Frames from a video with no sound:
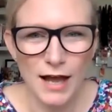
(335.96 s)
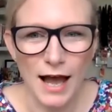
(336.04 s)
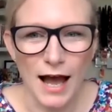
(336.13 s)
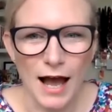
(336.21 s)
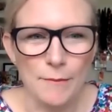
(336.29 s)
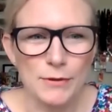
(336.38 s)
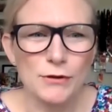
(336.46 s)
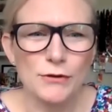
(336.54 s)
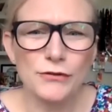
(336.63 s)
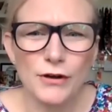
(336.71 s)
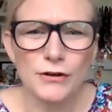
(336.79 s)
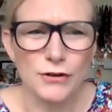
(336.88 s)
but
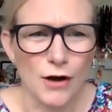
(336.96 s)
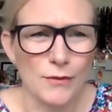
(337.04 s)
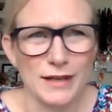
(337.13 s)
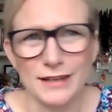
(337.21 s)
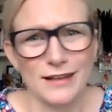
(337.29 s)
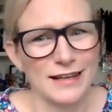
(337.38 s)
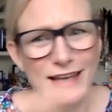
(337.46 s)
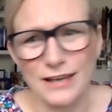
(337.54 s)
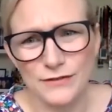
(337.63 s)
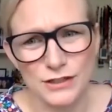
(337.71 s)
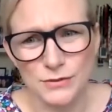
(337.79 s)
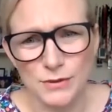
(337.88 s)
also knowing, like
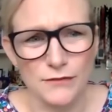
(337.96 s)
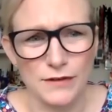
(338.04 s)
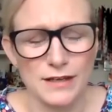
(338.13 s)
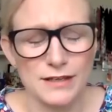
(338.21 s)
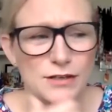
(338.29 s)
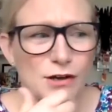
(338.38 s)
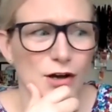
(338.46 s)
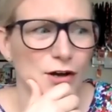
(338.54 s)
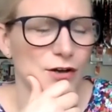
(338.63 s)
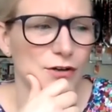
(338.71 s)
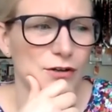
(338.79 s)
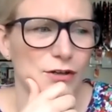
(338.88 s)
even 12 years
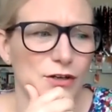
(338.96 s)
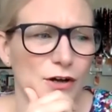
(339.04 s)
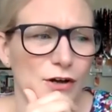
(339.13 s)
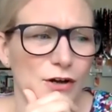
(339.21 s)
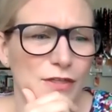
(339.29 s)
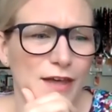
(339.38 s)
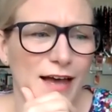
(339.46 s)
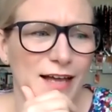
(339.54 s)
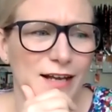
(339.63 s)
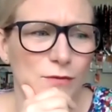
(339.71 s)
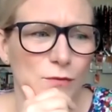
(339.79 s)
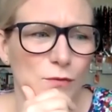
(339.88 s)
ago,
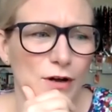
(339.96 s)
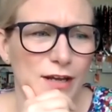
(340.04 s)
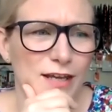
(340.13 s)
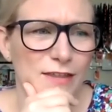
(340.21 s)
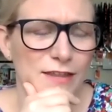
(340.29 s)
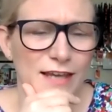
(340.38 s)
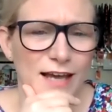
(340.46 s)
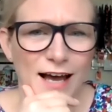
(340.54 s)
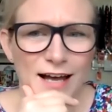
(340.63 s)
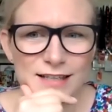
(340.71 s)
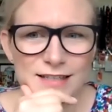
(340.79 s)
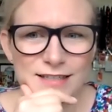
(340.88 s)
that working in the
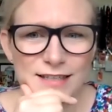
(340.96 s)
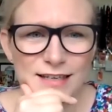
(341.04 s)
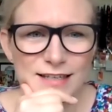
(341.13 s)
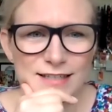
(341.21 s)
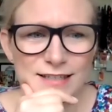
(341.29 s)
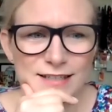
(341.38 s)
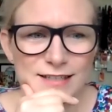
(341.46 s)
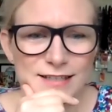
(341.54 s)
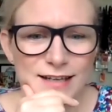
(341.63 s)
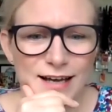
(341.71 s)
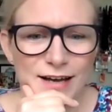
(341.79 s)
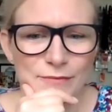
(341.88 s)
arts isn't,
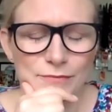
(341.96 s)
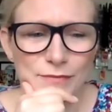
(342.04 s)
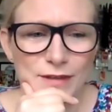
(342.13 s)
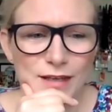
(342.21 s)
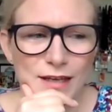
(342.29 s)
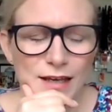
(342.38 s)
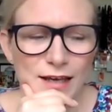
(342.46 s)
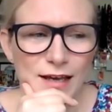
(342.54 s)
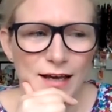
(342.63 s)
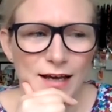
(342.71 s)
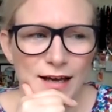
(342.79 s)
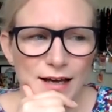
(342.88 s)

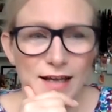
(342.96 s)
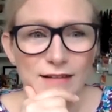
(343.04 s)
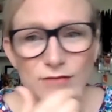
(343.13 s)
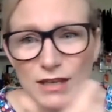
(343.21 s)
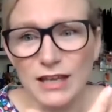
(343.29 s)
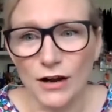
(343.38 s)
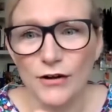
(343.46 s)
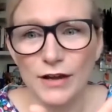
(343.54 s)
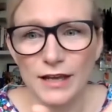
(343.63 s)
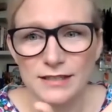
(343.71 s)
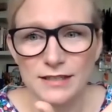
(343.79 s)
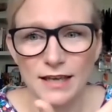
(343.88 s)

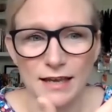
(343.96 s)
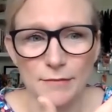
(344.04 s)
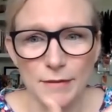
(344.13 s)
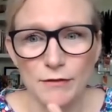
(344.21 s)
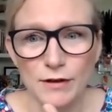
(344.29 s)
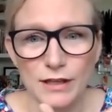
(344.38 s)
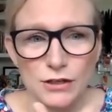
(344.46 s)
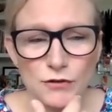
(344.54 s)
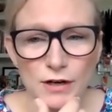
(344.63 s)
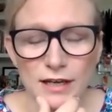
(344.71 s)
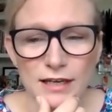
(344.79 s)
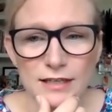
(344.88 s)
it can be really
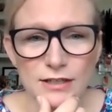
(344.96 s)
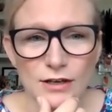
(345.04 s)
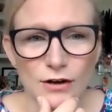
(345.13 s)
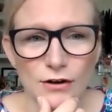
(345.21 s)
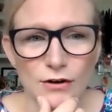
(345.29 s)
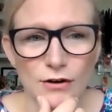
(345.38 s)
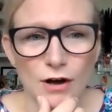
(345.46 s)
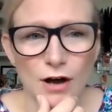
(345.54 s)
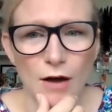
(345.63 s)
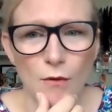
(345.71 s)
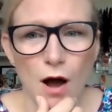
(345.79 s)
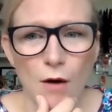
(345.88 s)
tricky. So
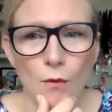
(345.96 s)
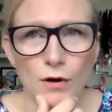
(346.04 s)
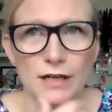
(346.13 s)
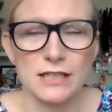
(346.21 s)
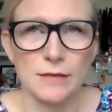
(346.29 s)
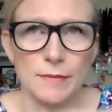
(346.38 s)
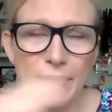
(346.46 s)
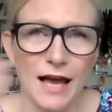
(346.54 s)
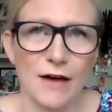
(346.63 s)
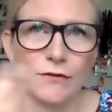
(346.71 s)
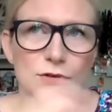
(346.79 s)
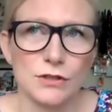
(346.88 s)
I wanted to be
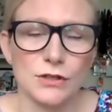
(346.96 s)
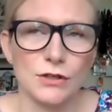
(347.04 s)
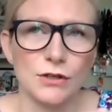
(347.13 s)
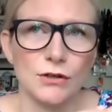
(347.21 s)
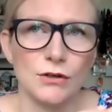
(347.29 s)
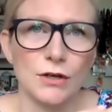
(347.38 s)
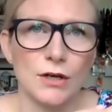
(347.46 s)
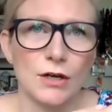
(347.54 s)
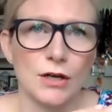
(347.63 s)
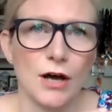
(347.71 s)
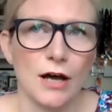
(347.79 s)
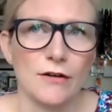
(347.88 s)
able to
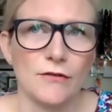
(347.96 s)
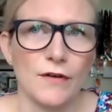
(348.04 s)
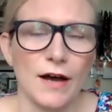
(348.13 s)
kind of,